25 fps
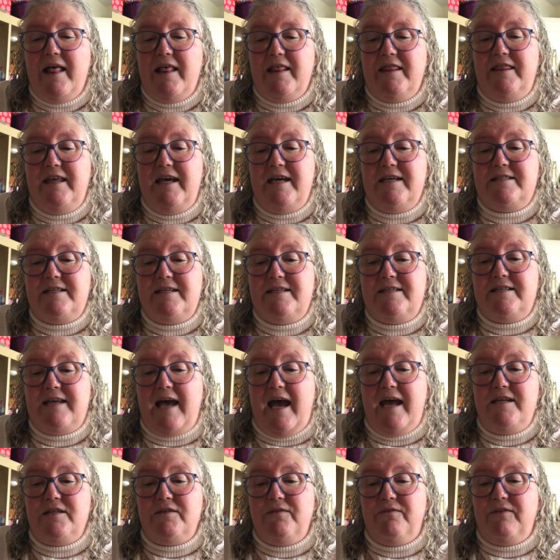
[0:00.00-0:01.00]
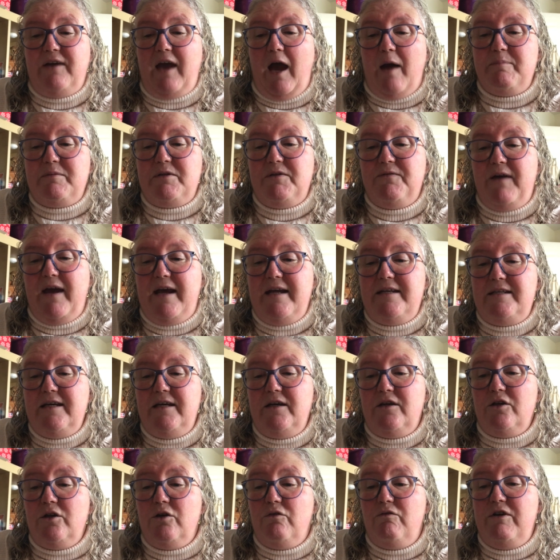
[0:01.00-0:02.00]
This set of
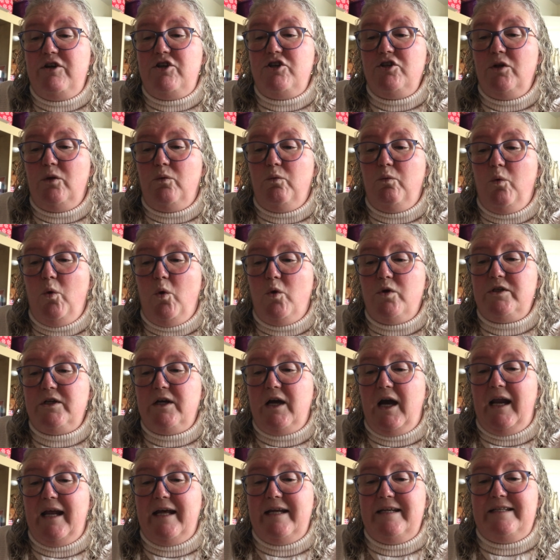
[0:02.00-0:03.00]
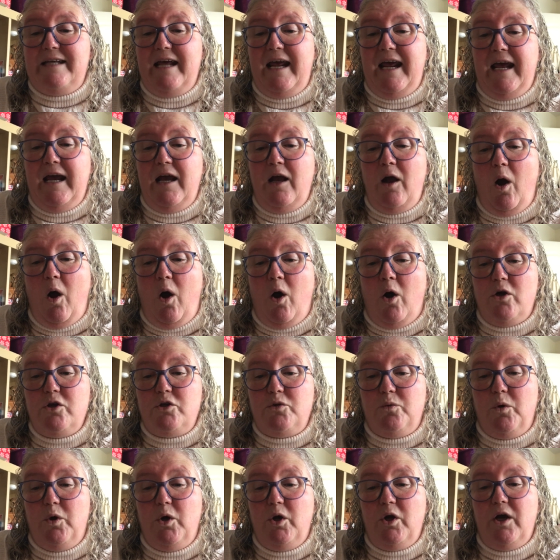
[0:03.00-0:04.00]
captivating and original watercolour and ink
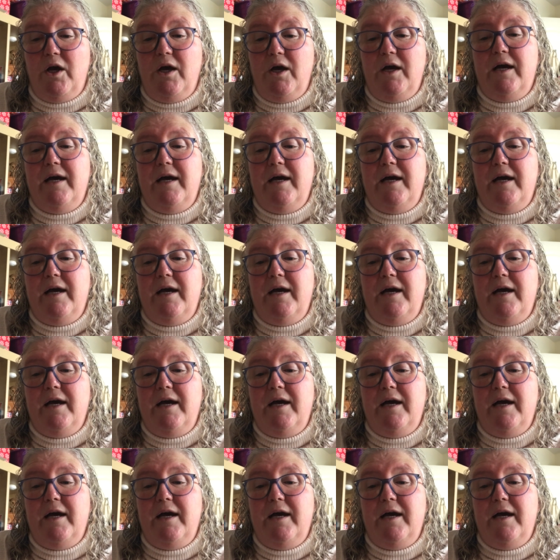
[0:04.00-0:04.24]
artwork